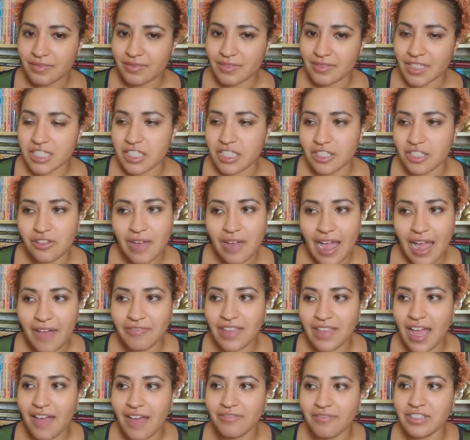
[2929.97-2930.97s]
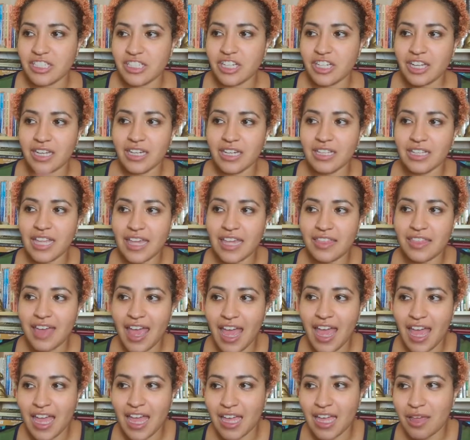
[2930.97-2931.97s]
If you have to have a chicken to lay the
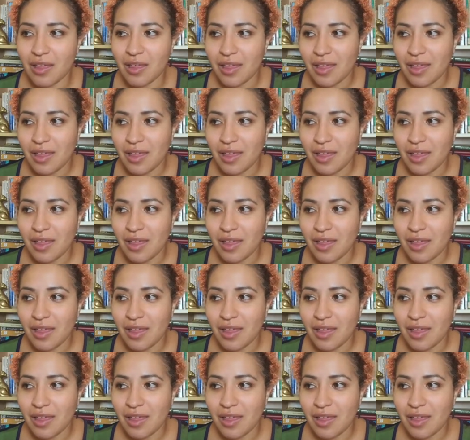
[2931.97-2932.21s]
egg,